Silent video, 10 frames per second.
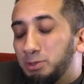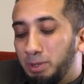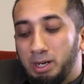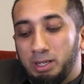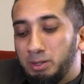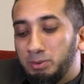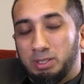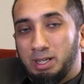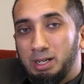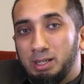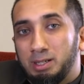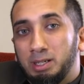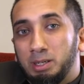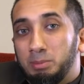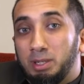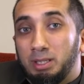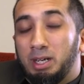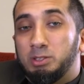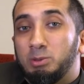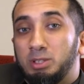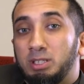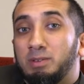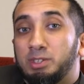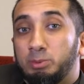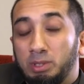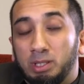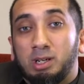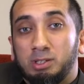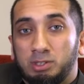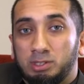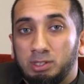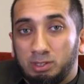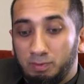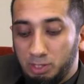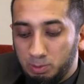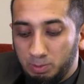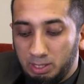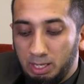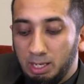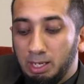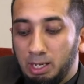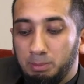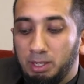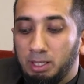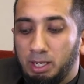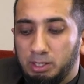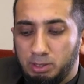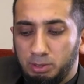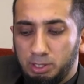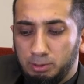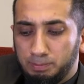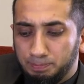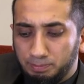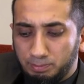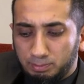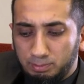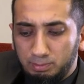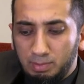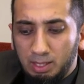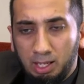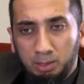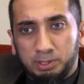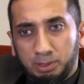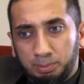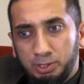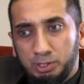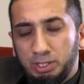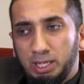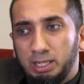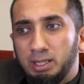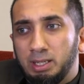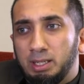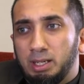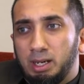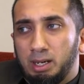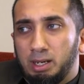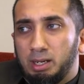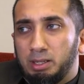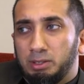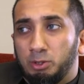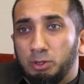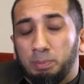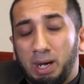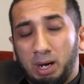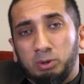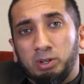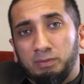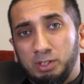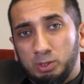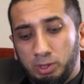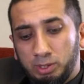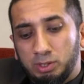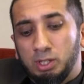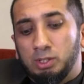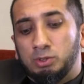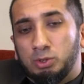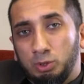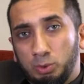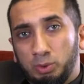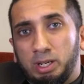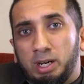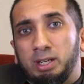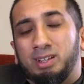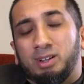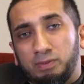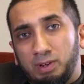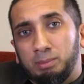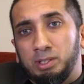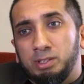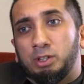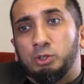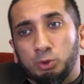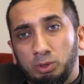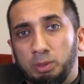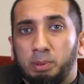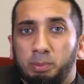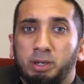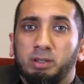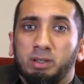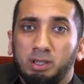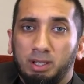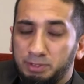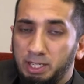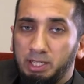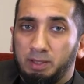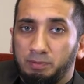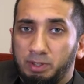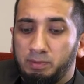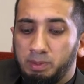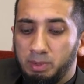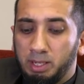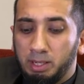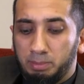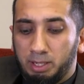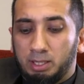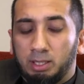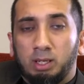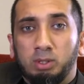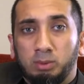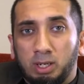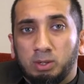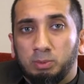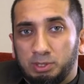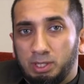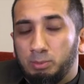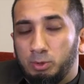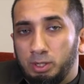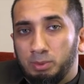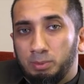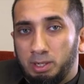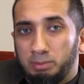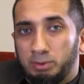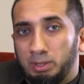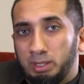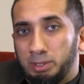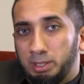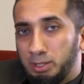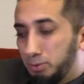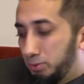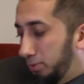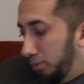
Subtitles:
subhanahu wa ta'ala. May Allah Azza wa Jal give us real consciousness of judgment day, and may Allah Azza wa Jal help us appreciate the power of these words, so you and I and our families are truly prepared of standing in front of Him. Barakallahu li wa lakum. Assalamu alaikum wa rahmatullahi wa barakatuh.